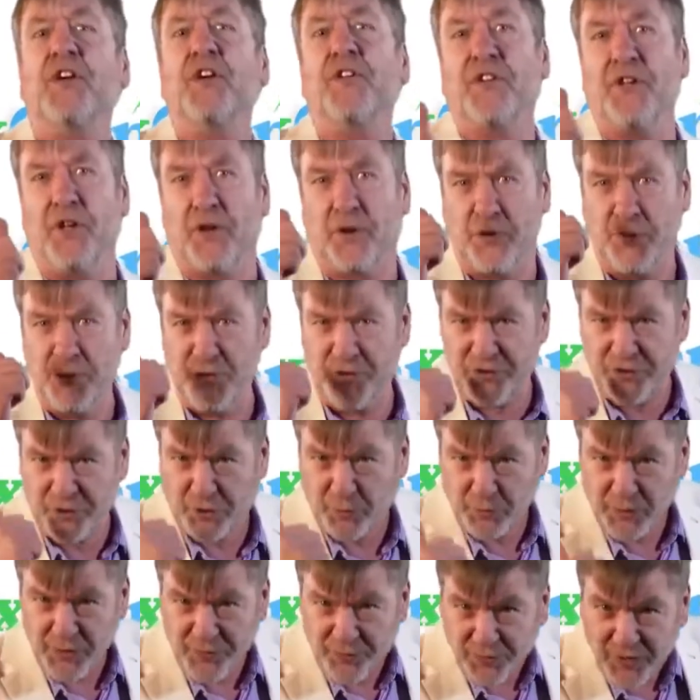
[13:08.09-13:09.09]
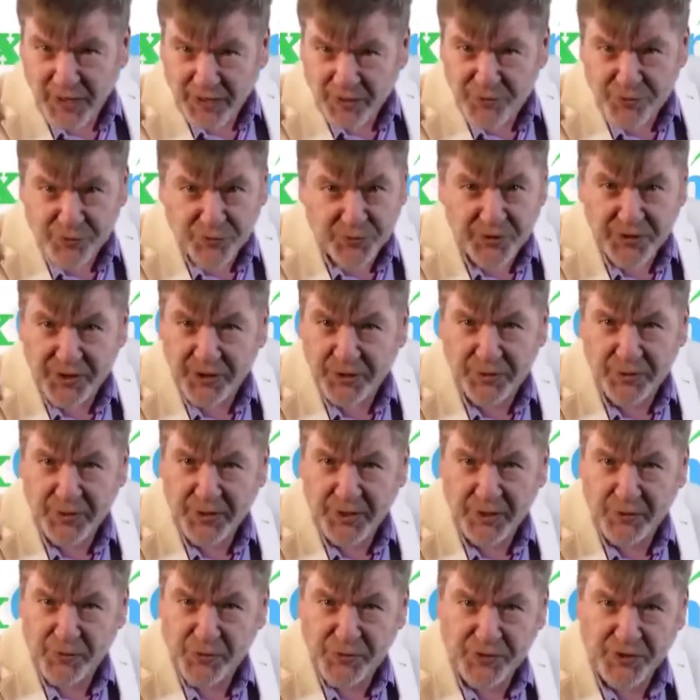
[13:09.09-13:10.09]
the acoustic reflex for inner
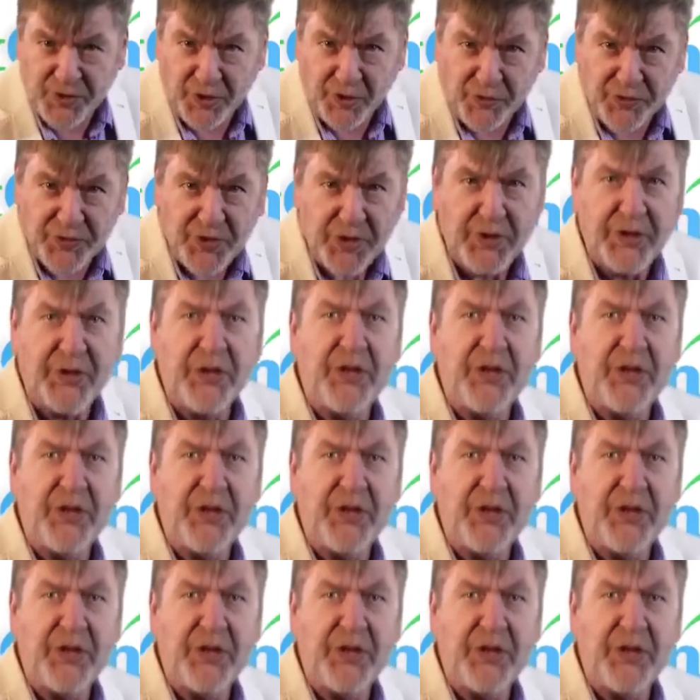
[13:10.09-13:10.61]
hair cells.